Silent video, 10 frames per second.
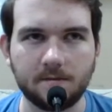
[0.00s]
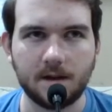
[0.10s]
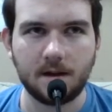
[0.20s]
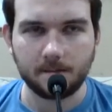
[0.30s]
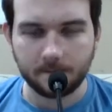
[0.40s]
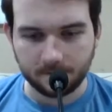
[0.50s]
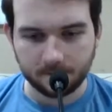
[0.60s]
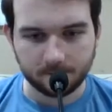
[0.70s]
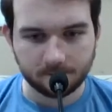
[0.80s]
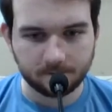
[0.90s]
Huh.
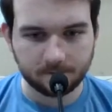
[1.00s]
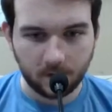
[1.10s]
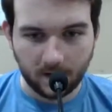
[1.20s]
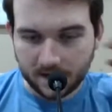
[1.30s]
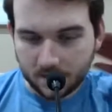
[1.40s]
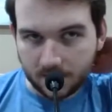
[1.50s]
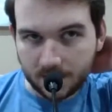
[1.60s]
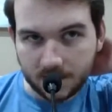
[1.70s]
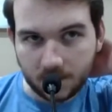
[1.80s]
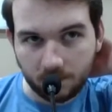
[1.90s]
Well, I guess we
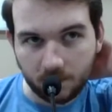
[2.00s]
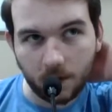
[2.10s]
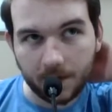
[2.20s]
did a 2-for-1